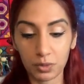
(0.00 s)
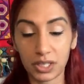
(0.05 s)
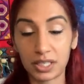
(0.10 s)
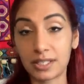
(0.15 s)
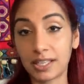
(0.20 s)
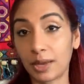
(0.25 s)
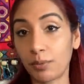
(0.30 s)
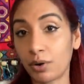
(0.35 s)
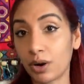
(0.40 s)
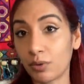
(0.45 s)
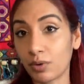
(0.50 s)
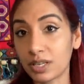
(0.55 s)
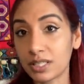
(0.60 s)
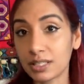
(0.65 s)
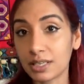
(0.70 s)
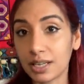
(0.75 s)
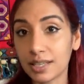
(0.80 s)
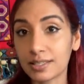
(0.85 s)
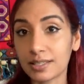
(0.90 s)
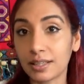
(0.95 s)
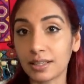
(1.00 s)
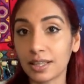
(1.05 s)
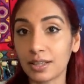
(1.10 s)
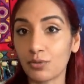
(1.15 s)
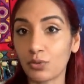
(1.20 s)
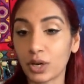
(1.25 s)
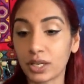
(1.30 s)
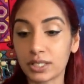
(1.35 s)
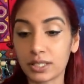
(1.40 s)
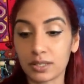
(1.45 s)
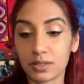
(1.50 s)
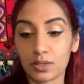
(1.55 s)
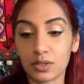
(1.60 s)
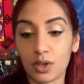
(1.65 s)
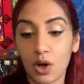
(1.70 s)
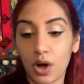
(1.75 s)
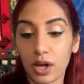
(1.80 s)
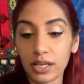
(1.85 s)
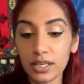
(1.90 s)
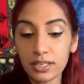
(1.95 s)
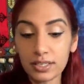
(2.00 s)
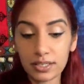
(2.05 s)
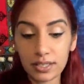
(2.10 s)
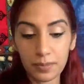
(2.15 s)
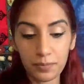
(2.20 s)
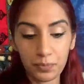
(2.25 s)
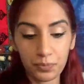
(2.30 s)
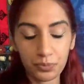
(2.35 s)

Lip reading: Please take what resonates and leave what does not.